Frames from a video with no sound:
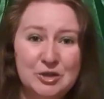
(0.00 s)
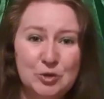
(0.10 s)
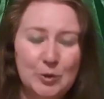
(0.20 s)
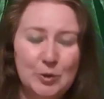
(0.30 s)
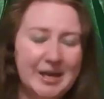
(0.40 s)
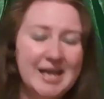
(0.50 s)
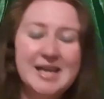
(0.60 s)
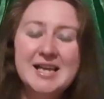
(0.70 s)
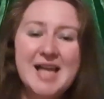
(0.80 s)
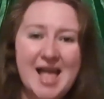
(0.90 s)
any
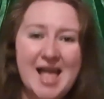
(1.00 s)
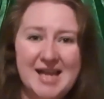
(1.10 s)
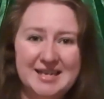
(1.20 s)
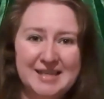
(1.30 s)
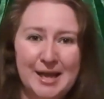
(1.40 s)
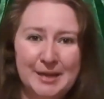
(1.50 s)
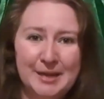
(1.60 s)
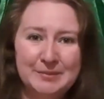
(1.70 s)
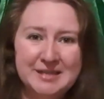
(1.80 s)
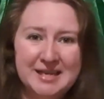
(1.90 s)
time to connect in with
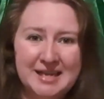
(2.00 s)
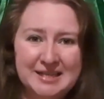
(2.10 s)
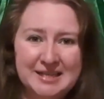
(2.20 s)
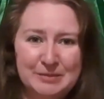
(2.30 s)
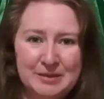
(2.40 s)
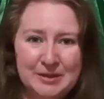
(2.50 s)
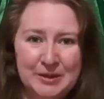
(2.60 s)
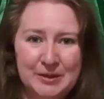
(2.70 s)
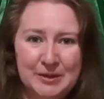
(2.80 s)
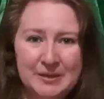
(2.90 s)
her codes
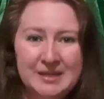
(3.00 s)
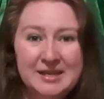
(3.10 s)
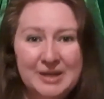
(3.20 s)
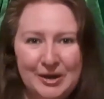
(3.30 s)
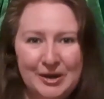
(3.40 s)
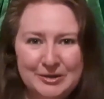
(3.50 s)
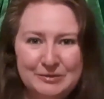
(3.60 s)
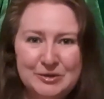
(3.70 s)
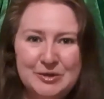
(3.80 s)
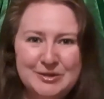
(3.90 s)
of
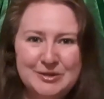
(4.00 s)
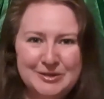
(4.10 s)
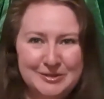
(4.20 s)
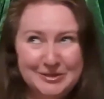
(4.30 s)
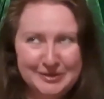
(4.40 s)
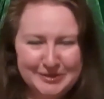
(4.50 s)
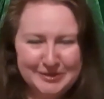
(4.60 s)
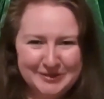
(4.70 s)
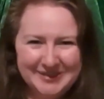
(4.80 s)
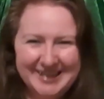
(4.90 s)
2222
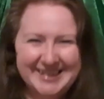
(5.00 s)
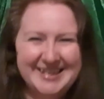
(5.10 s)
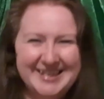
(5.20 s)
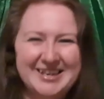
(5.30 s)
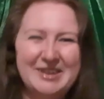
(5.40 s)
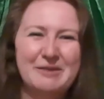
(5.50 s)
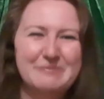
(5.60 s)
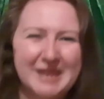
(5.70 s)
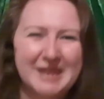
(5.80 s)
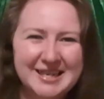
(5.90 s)
of balance,
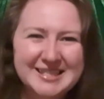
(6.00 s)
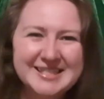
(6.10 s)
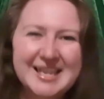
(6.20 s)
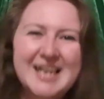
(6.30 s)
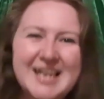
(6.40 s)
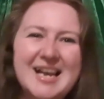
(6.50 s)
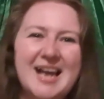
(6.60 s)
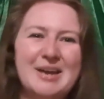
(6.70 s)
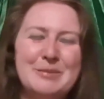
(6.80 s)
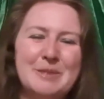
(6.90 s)
and I'll pop the link
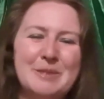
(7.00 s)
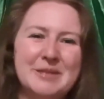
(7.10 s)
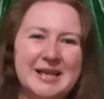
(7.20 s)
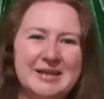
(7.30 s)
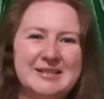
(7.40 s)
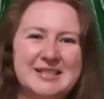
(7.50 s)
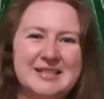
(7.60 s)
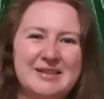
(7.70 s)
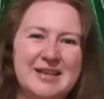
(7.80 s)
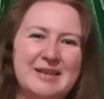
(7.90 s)
underneath here for the
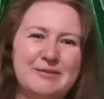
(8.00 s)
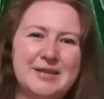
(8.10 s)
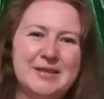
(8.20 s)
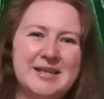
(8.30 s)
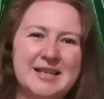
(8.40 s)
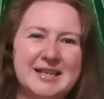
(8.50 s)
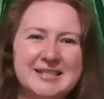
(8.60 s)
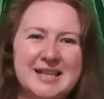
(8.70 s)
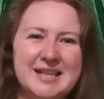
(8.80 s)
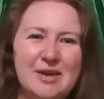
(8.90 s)
link to that on
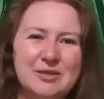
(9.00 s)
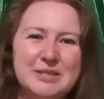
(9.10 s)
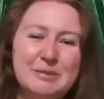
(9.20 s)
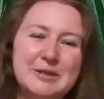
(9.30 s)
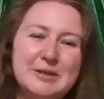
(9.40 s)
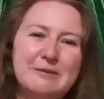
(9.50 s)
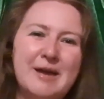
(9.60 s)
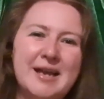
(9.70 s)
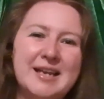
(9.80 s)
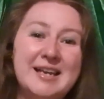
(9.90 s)
Spotify, and then let
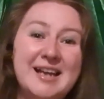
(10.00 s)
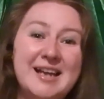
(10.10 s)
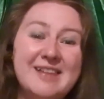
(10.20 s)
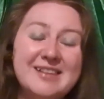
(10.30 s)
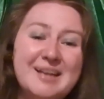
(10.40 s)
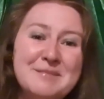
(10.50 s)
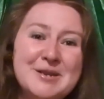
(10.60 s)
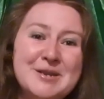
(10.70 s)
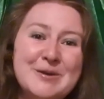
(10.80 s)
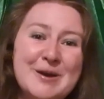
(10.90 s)
me know how you've got
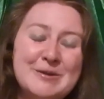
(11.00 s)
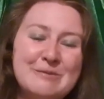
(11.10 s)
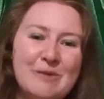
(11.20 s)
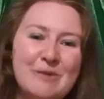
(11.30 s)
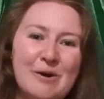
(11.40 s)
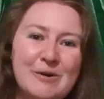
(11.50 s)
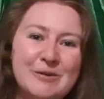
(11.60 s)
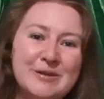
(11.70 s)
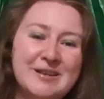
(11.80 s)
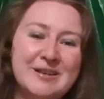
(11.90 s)
on. I hope this
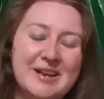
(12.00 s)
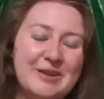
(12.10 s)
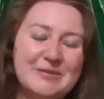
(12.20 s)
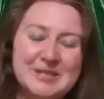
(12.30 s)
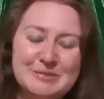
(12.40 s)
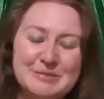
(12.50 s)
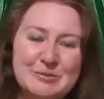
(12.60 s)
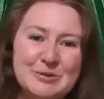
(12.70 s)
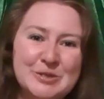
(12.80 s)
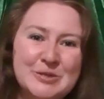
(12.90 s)
supports you and you
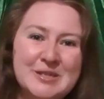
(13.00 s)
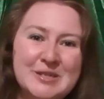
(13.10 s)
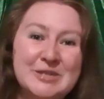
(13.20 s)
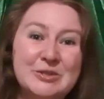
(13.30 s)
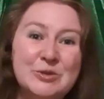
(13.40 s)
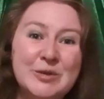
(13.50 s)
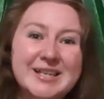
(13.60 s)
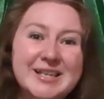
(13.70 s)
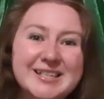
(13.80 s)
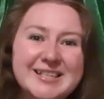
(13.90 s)
enjoy it.
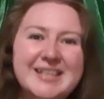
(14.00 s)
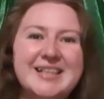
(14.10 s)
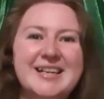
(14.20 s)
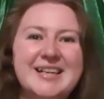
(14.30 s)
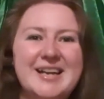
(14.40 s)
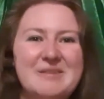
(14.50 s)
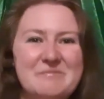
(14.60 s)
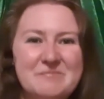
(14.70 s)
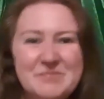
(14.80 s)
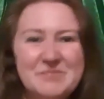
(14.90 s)
Come into our
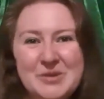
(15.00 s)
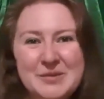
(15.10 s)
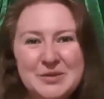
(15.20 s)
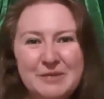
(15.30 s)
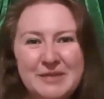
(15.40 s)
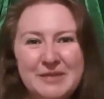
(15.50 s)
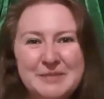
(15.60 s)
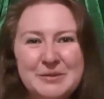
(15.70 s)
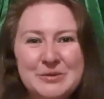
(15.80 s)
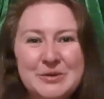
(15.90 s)
Facebook group and
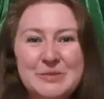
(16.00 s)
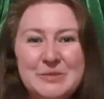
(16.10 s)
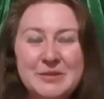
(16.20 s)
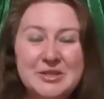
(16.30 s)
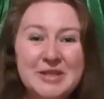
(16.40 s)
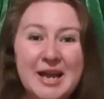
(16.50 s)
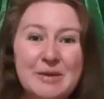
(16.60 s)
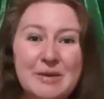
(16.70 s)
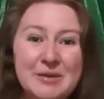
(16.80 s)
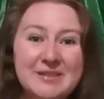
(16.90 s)
share with our
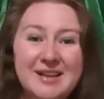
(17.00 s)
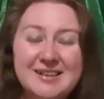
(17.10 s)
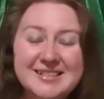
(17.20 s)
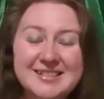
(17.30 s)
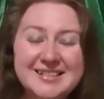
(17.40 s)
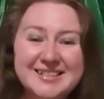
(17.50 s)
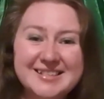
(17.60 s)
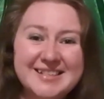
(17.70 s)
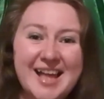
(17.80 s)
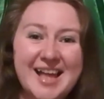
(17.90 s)
sisters there
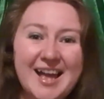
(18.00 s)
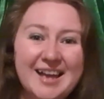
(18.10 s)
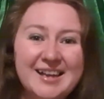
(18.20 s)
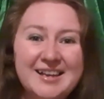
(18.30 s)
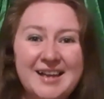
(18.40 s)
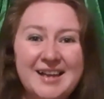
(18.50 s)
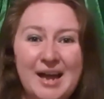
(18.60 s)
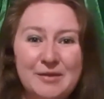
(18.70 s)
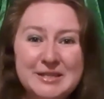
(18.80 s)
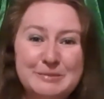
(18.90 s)
how this supported you and
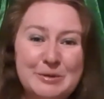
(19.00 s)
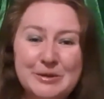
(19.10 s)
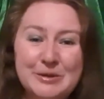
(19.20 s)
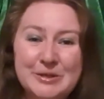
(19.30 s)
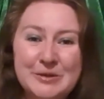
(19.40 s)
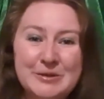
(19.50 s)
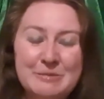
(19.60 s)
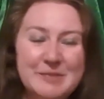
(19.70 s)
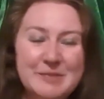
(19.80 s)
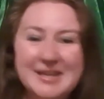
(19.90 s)
your biggest
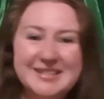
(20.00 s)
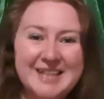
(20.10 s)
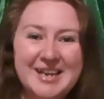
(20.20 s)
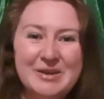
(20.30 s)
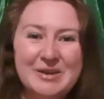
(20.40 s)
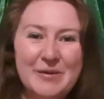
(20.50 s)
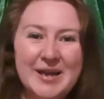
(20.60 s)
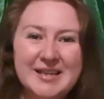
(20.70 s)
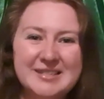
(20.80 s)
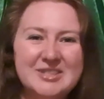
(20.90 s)
takeaways, and share your
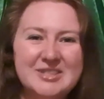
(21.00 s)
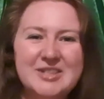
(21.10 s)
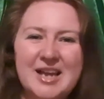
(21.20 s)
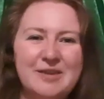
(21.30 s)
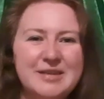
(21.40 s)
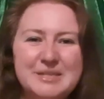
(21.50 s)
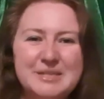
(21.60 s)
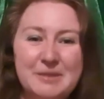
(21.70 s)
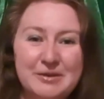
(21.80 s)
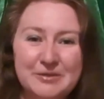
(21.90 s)
experience from the
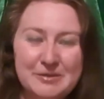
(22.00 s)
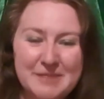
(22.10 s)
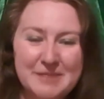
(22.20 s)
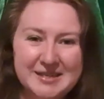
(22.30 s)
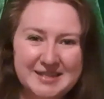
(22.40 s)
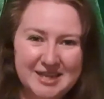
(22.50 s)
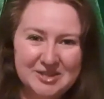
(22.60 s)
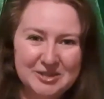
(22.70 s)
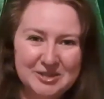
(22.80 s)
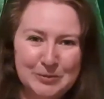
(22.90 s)
meditation as well. You would be
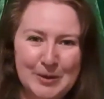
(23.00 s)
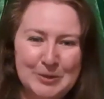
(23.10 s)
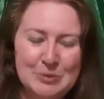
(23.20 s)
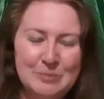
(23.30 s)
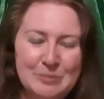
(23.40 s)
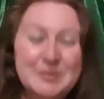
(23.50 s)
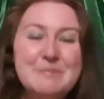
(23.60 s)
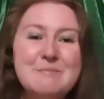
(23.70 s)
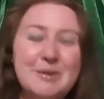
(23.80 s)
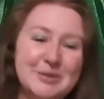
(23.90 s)
most
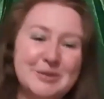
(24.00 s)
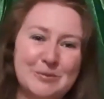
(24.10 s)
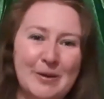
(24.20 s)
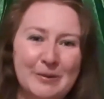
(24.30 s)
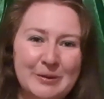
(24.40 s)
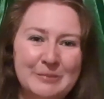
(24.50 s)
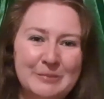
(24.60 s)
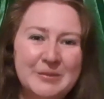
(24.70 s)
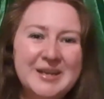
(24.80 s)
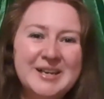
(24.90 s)
welcome. I would love to
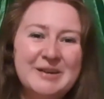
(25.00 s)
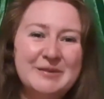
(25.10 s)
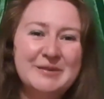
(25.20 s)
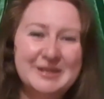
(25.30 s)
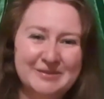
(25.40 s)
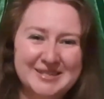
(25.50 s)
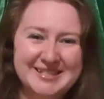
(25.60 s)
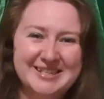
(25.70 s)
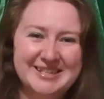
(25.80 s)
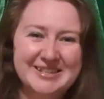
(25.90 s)
see you there.
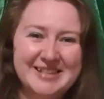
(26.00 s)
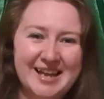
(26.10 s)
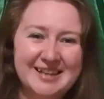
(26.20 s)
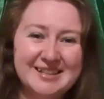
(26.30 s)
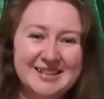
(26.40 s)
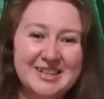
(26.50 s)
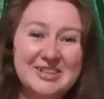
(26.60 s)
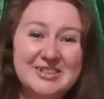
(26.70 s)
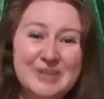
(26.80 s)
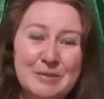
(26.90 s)
Thank you so much for
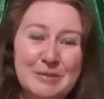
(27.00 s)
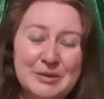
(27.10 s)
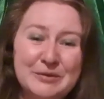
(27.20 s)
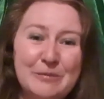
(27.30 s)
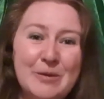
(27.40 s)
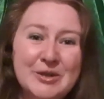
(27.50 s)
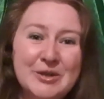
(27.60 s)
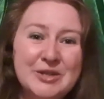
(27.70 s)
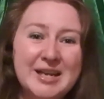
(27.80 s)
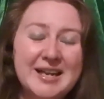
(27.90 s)
watching, and
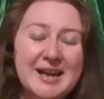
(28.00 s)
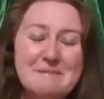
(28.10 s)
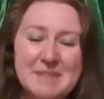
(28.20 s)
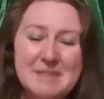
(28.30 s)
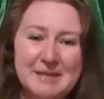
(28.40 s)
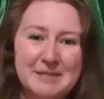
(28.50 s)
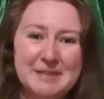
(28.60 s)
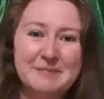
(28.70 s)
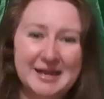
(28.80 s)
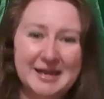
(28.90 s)
many blessings.
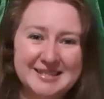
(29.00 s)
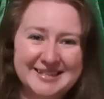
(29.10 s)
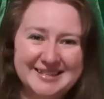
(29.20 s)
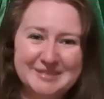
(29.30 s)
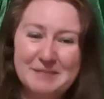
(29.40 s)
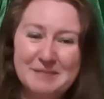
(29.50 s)
Blessed be.